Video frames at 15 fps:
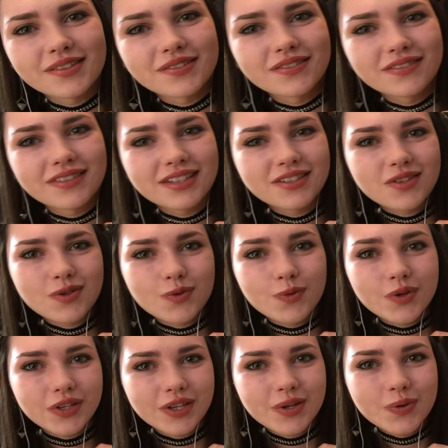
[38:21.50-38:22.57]
So this
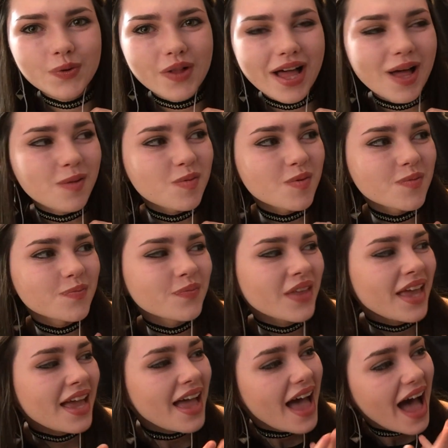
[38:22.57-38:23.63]
is a really cool album.